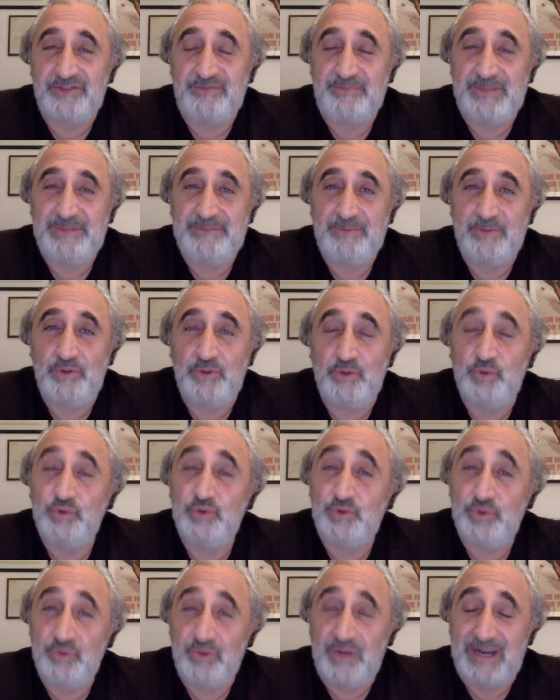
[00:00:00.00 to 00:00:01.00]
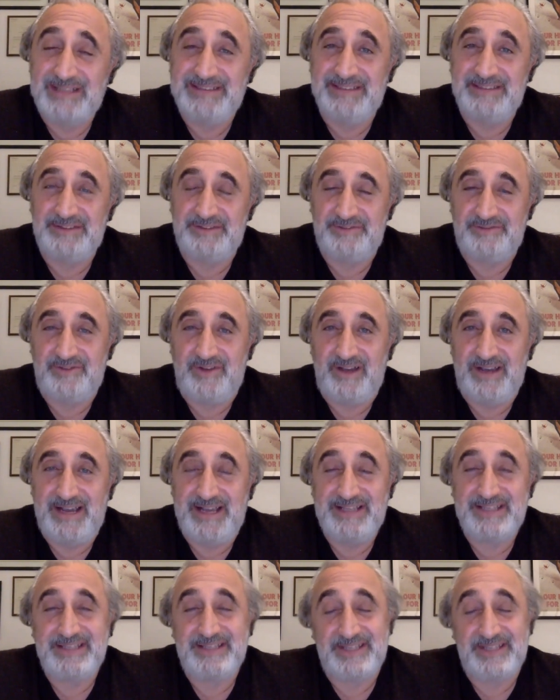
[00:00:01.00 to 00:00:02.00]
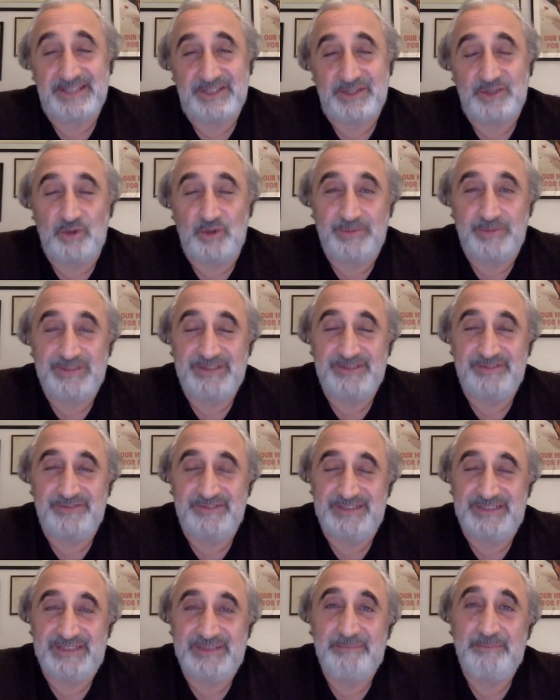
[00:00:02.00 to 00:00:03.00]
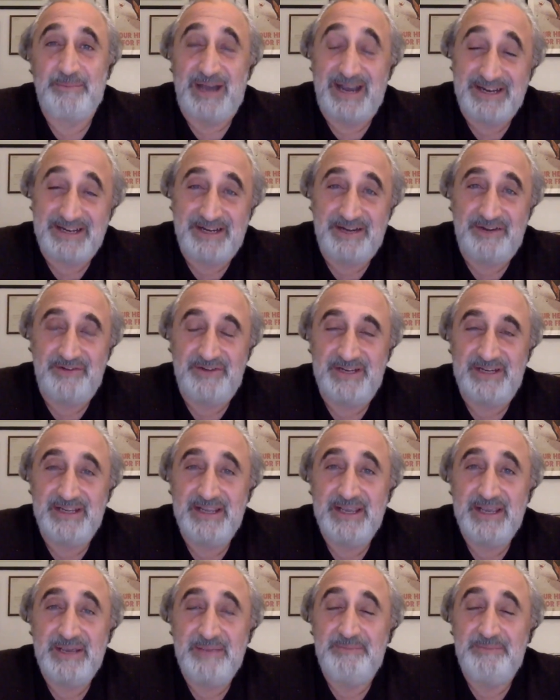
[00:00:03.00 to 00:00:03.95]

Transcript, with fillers: of people who do identify as cis normatively binary